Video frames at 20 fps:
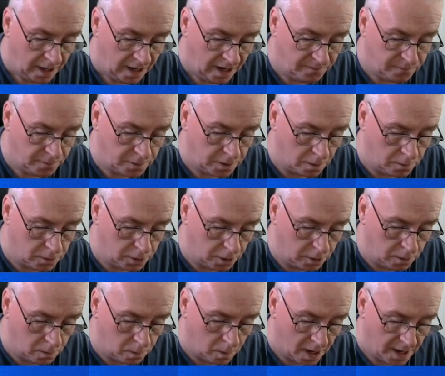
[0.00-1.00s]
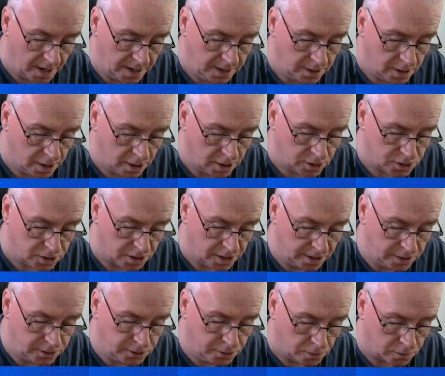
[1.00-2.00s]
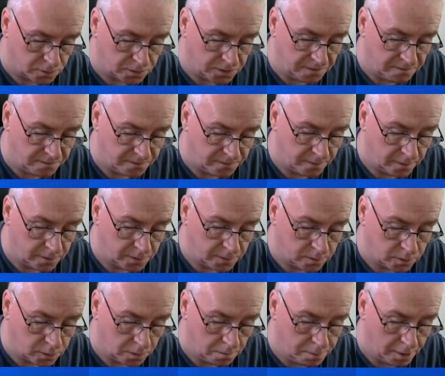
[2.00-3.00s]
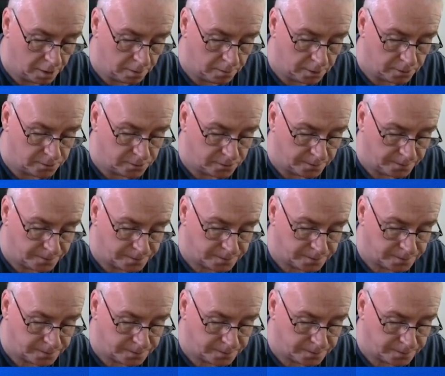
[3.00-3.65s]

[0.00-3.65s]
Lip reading: If we go the other way, it's an inductive component.